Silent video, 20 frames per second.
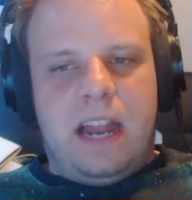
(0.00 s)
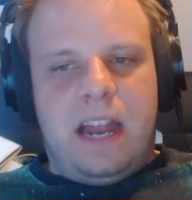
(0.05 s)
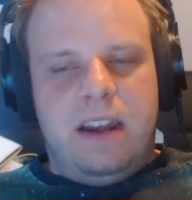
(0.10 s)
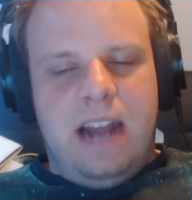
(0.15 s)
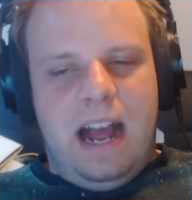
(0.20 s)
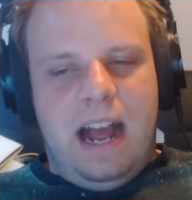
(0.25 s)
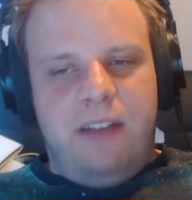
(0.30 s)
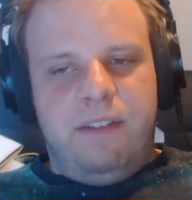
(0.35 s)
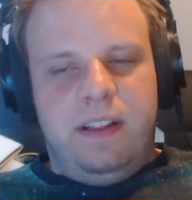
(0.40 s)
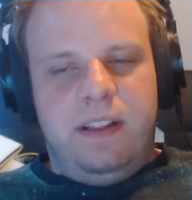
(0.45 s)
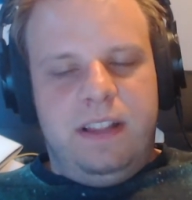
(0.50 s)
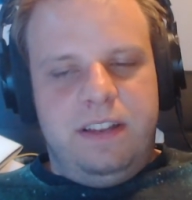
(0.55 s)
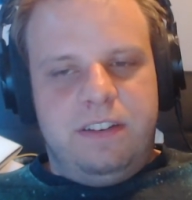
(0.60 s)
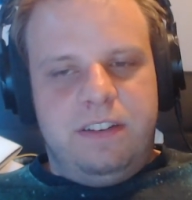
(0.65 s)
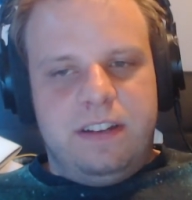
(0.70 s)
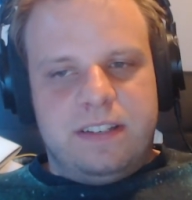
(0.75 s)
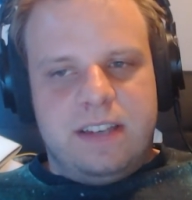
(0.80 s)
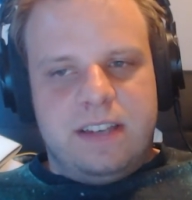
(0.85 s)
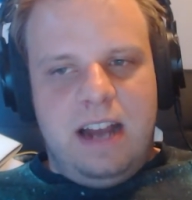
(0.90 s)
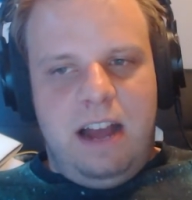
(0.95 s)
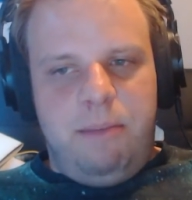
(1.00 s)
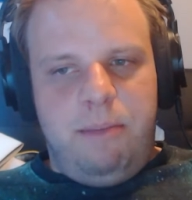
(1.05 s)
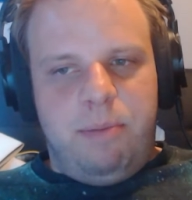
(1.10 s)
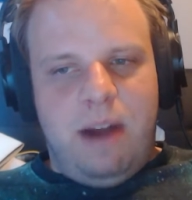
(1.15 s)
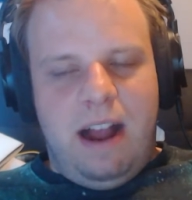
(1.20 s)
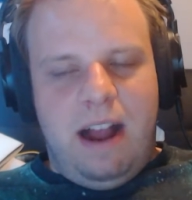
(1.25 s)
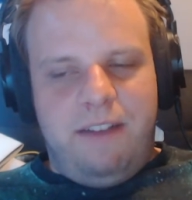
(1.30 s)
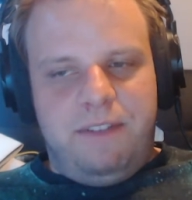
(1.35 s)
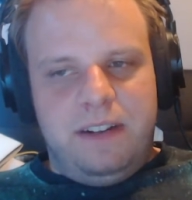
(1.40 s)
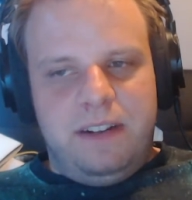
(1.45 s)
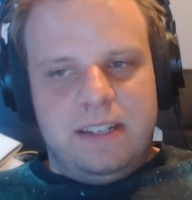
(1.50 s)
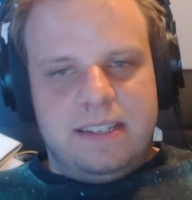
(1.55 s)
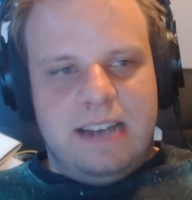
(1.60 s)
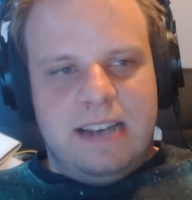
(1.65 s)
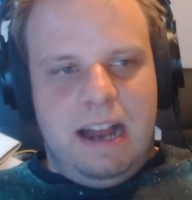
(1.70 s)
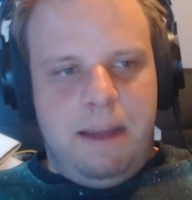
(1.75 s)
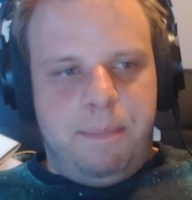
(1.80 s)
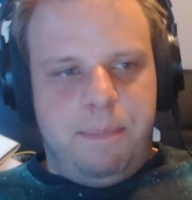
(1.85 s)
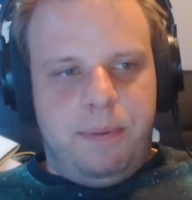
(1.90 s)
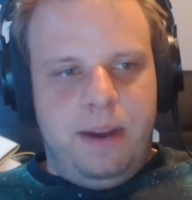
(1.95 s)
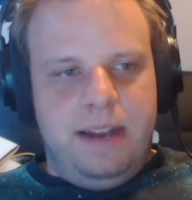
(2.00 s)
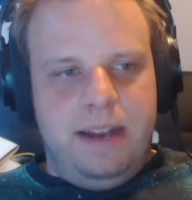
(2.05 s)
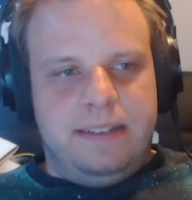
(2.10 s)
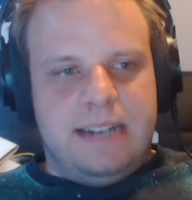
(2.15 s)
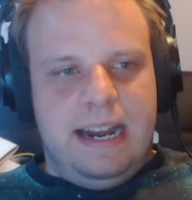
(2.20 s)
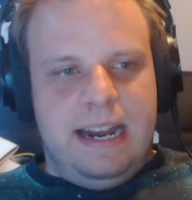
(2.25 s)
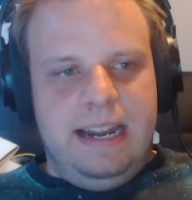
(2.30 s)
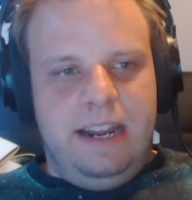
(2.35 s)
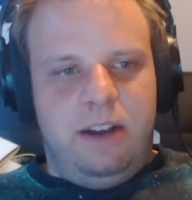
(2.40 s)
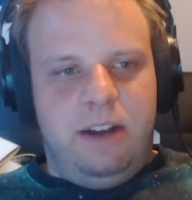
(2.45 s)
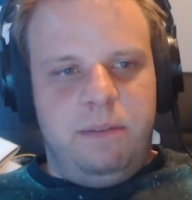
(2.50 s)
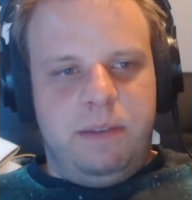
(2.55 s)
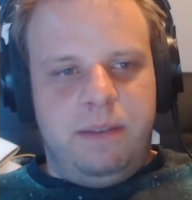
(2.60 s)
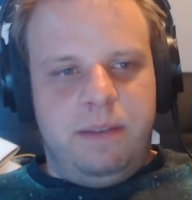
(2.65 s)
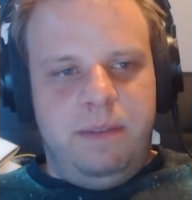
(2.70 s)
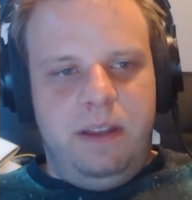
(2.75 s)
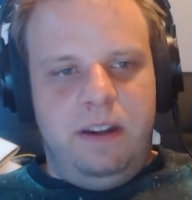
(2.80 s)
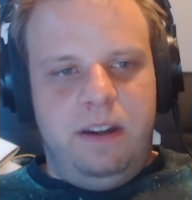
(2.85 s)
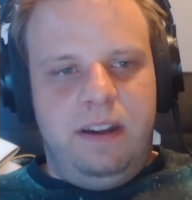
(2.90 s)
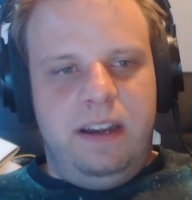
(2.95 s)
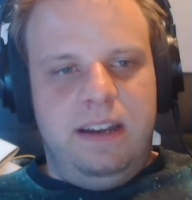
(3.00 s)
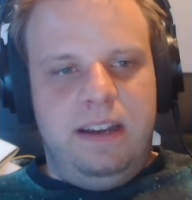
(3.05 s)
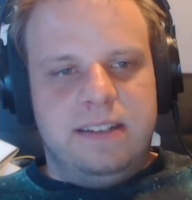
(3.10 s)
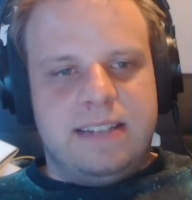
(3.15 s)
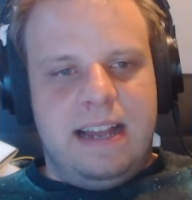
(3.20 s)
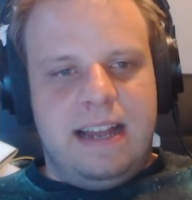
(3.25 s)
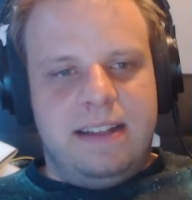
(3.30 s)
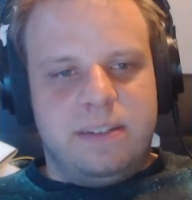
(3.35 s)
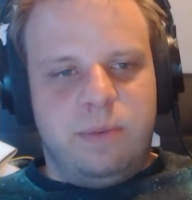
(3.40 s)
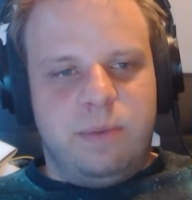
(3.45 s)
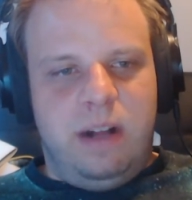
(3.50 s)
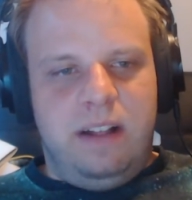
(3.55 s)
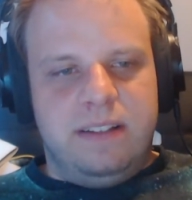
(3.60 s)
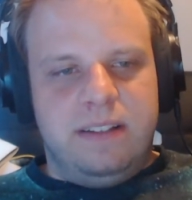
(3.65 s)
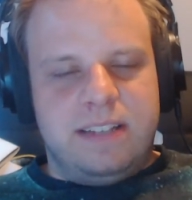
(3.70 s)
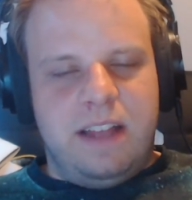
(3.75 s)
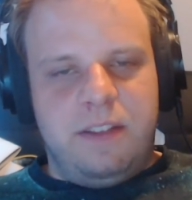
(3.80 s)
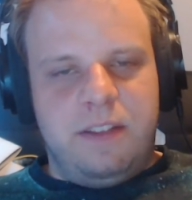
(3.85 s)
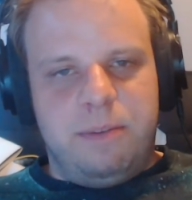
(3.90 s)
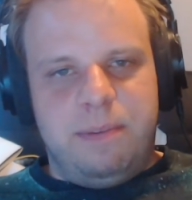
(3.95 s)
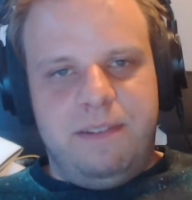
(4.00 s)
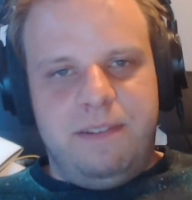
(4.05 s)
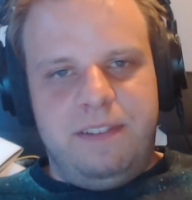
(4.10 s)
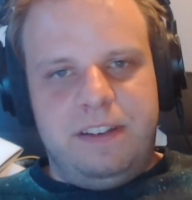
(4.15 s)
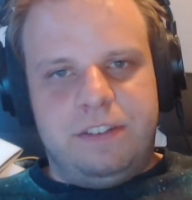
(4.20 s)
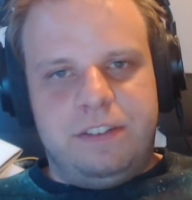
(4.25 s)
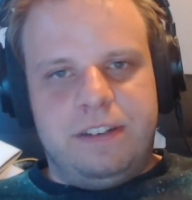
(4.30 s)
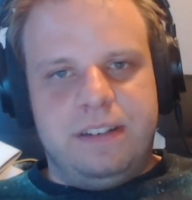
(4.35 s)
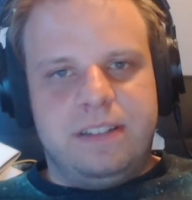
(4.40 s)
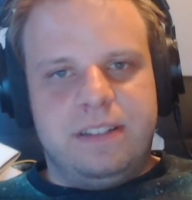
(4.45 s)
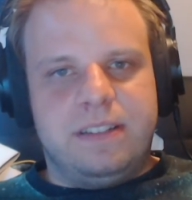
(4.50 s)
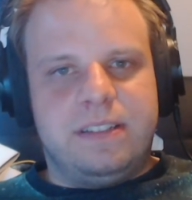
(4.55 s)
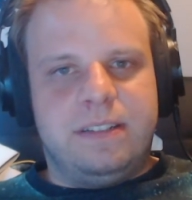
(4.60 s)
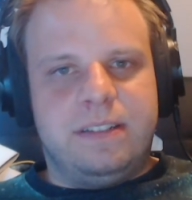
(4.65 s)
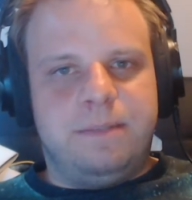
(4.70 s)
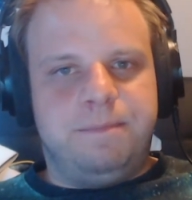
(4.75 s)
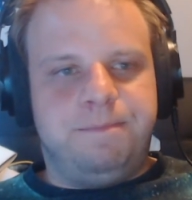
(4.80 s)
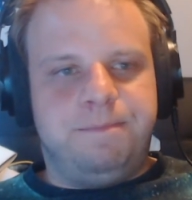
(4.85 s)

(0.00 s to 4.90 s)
non-religious nonprofits to operate tiny home communities, as well as other provisions.